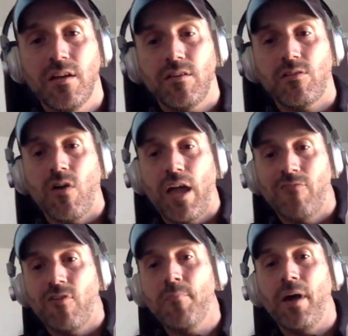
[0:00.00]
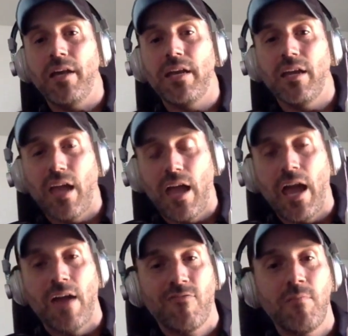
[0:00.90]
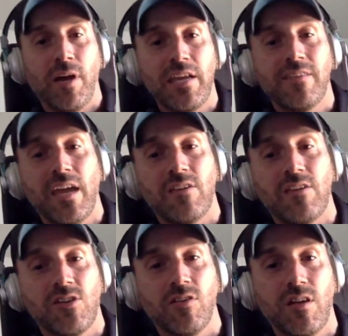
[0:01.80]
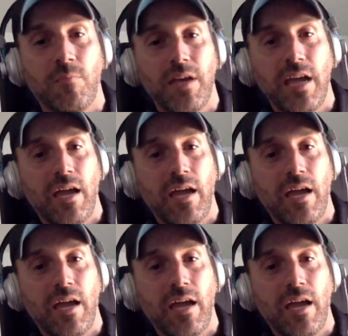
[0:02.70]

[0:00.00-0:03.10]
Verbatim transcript: So everybody. Everybody at that insurance company,